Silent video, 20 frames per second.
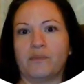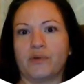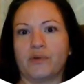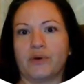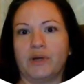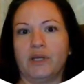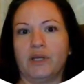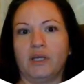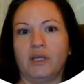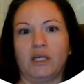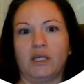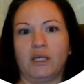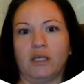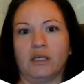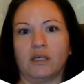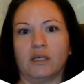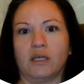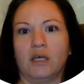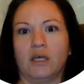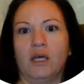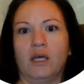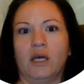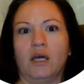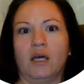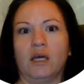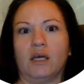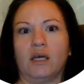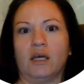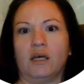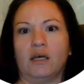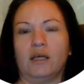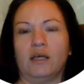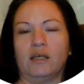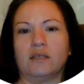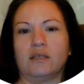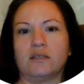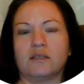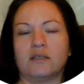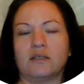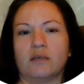preening
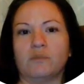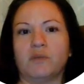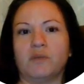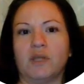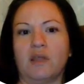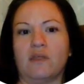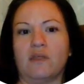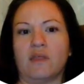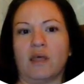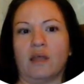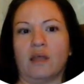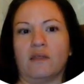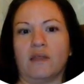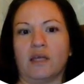is something that